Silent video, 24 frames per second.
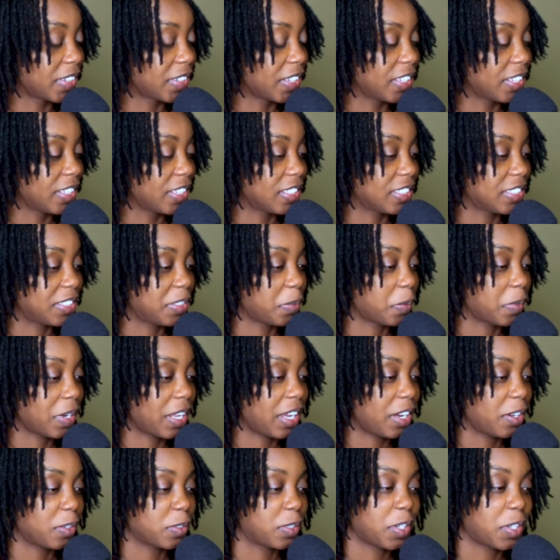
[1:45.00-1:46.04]
See, when I
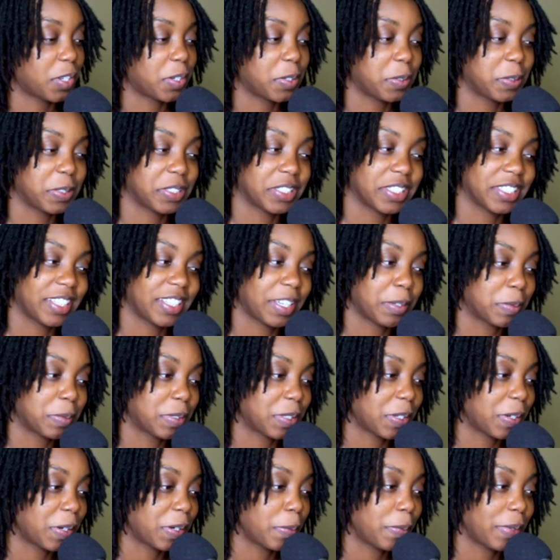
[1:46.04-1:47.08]
go to the ocean, I'm
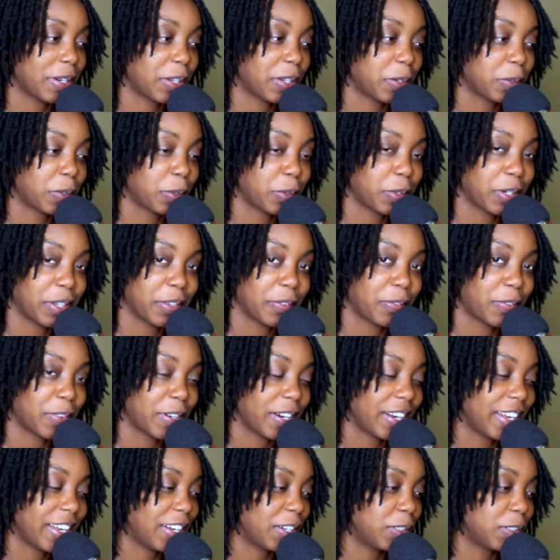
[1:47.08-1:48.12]
sorry, but I don't go that far
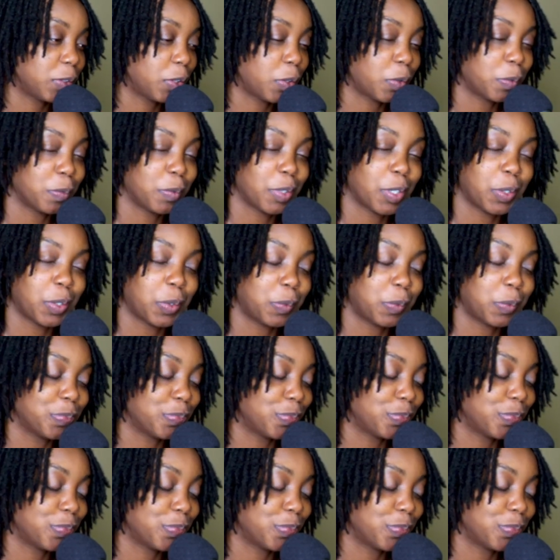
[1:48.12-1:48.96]
out. Nope, nope.